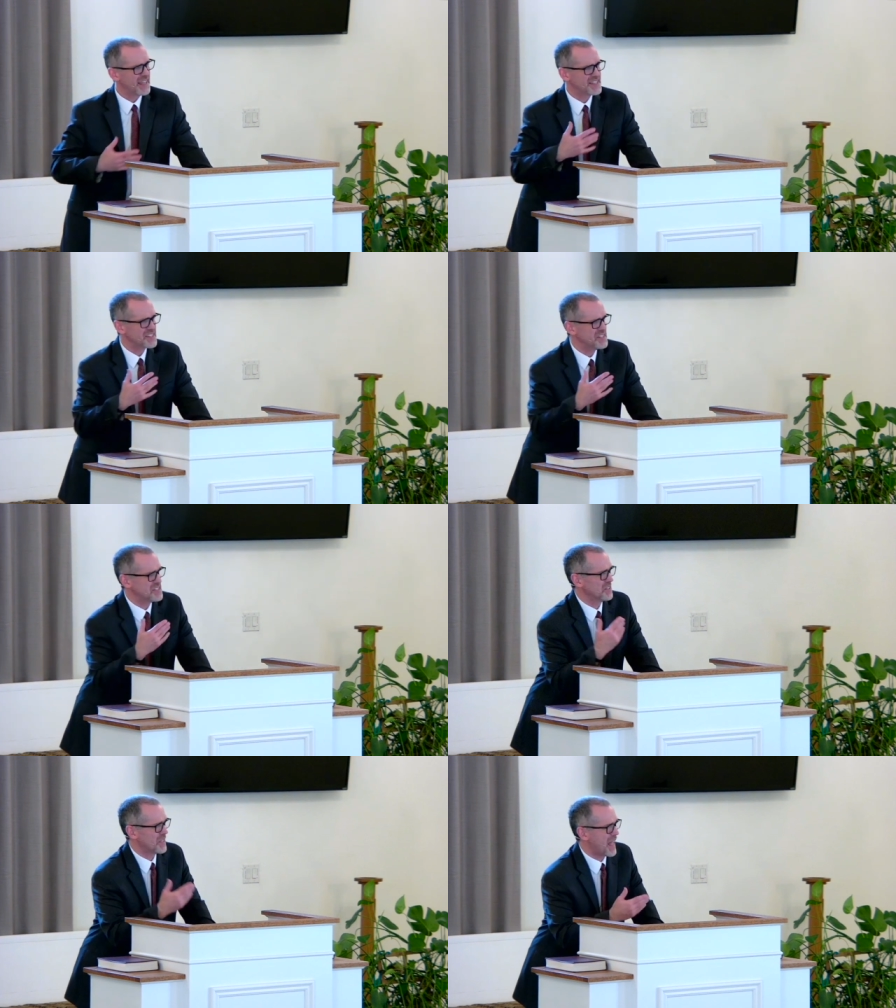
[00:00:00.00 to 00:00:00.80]
Isn't
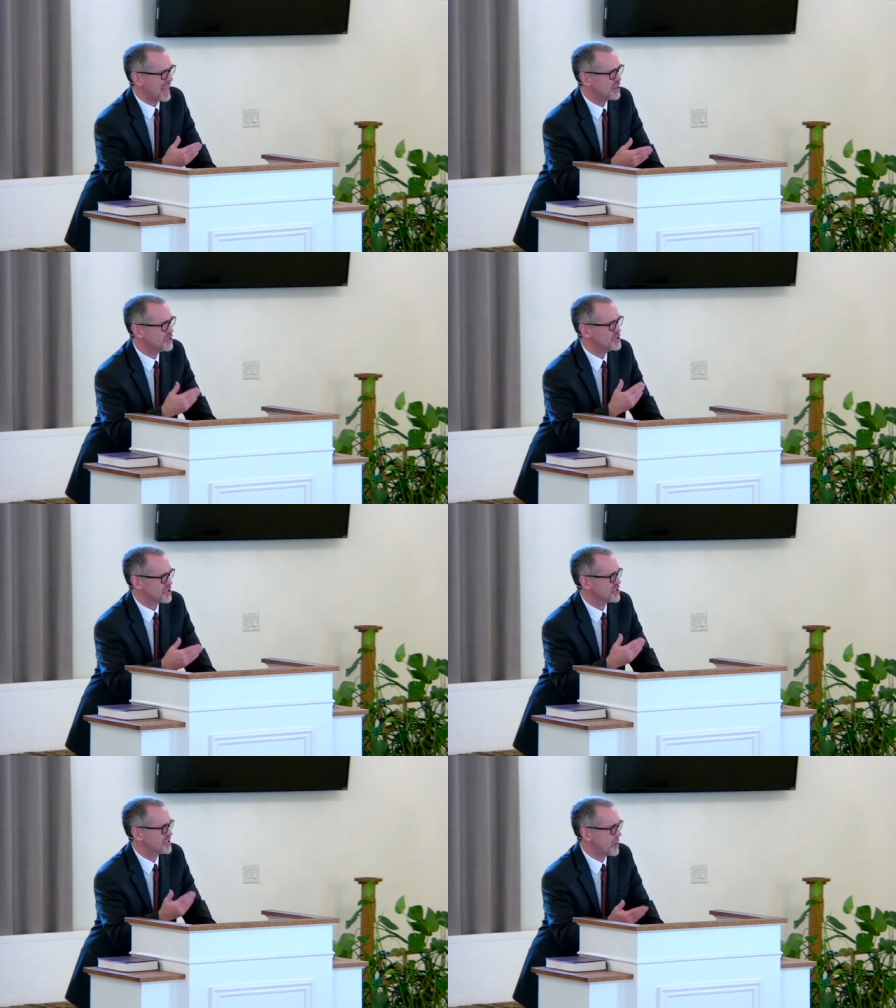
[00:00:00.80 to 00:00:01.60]
a liar
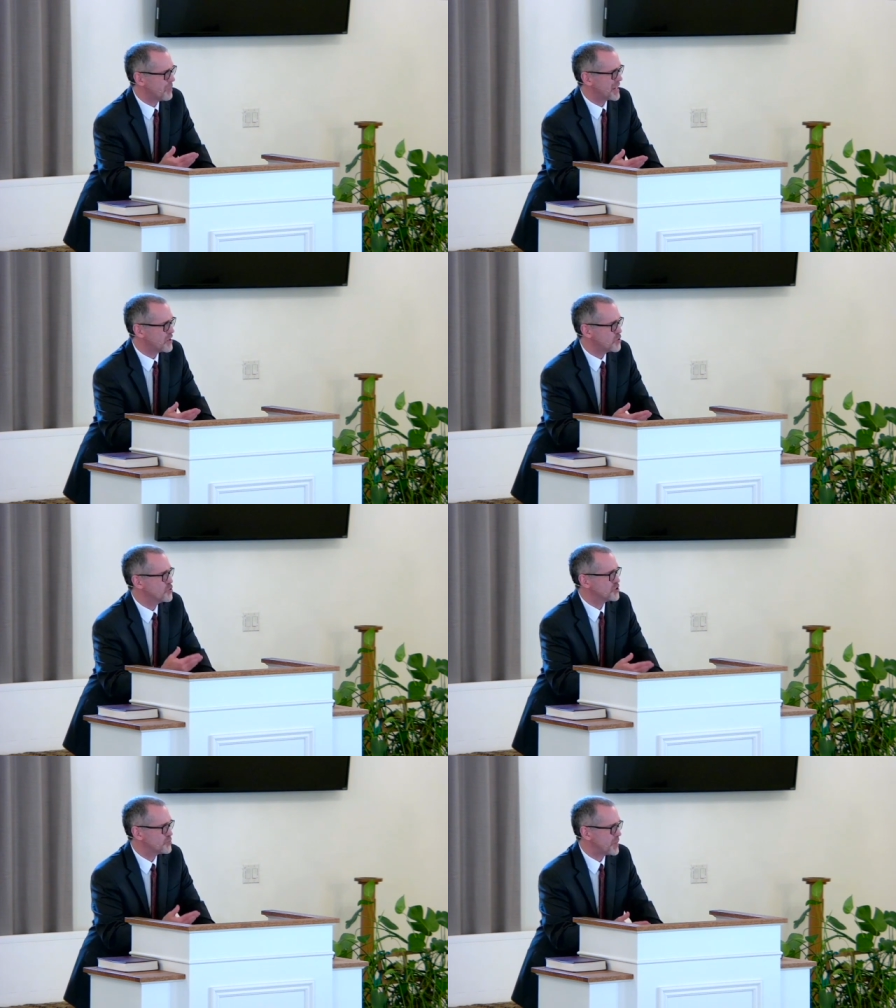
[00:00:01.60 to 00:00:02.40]
just somebody
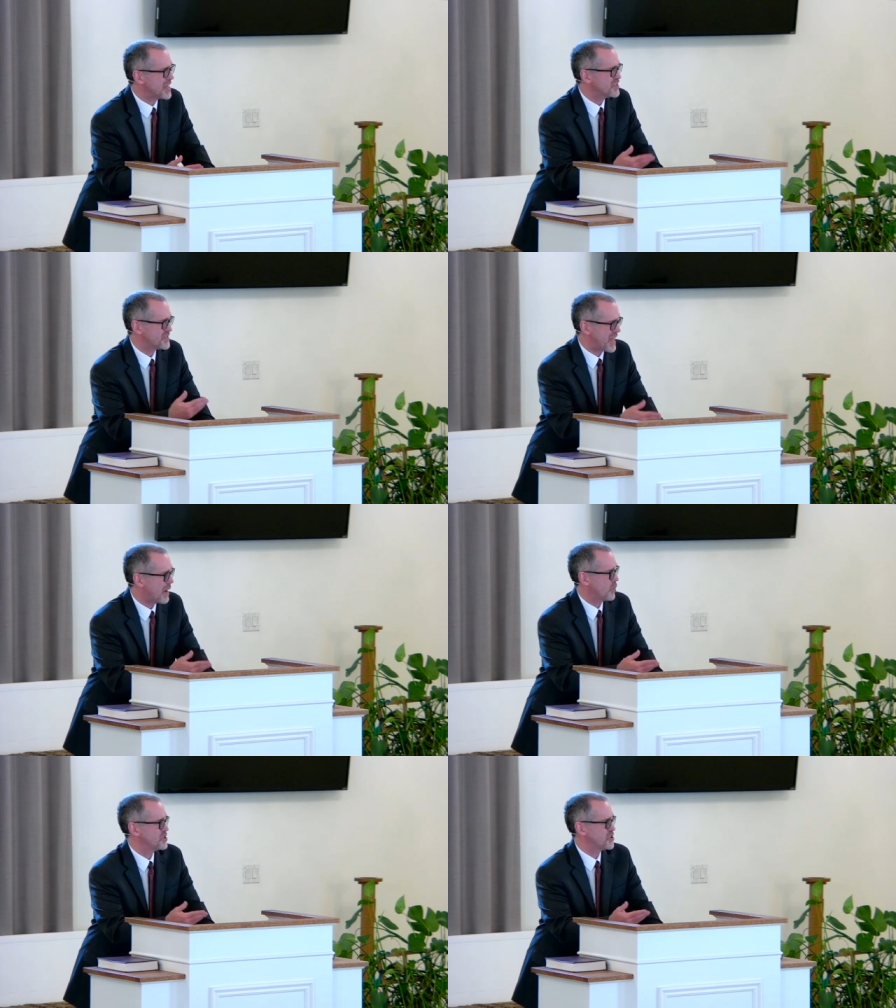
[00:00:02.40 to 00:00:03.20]
who speaks
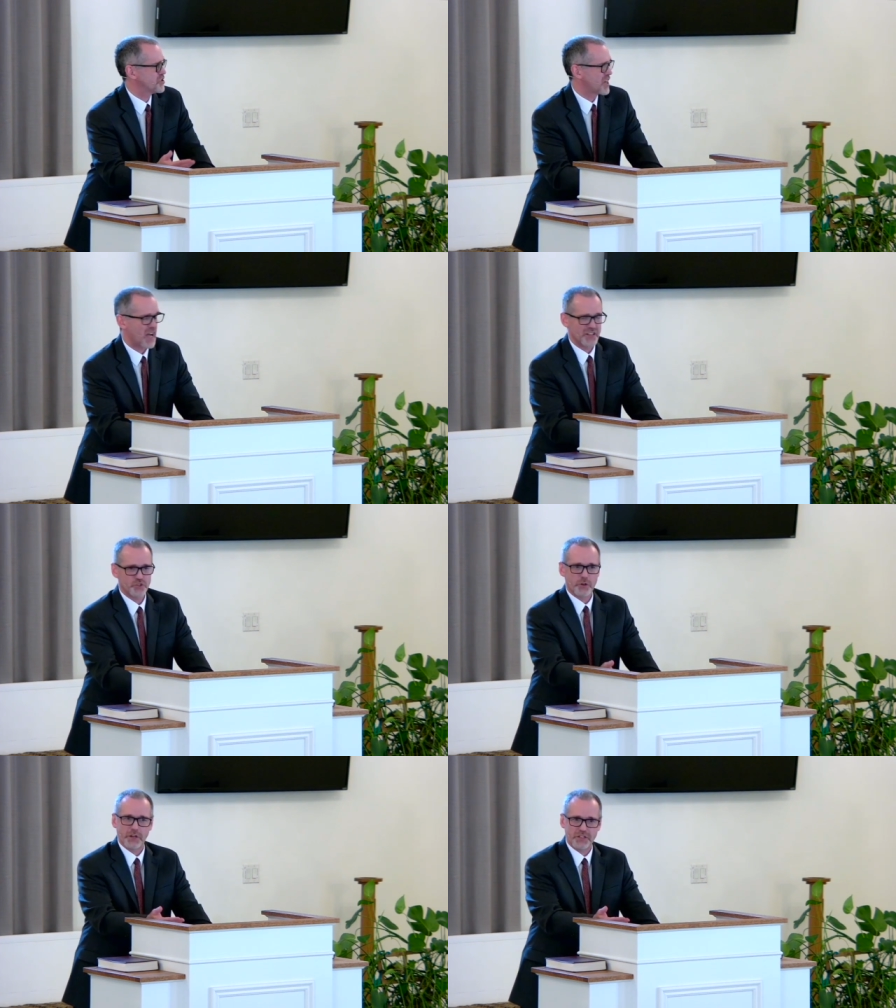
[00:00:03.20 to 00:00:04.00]
that which is
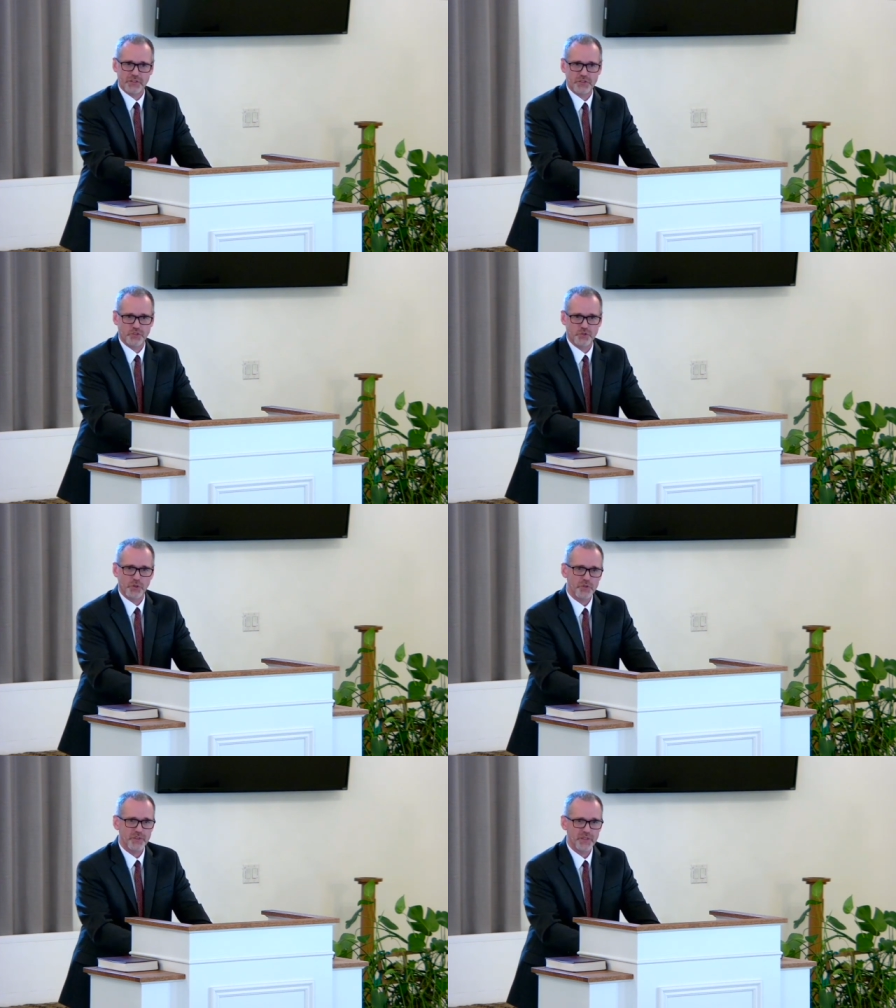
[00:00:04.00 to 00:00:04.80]
contrary to the
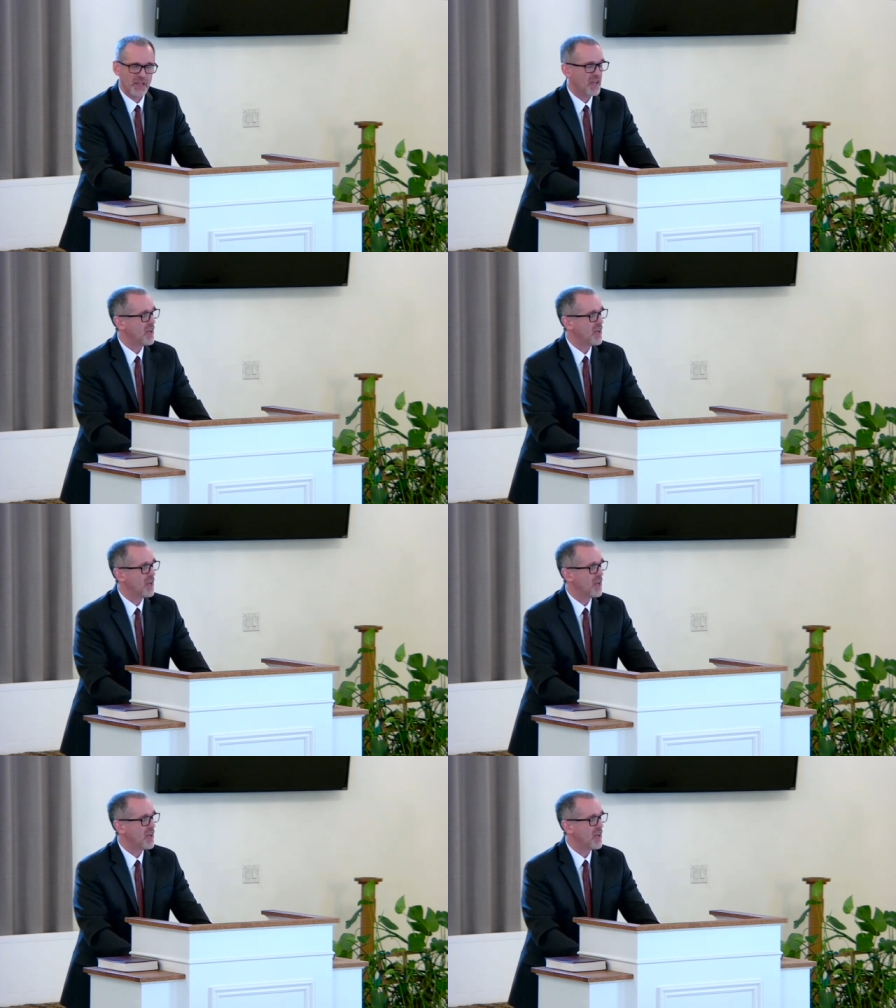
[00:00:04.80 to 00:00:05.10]
truth?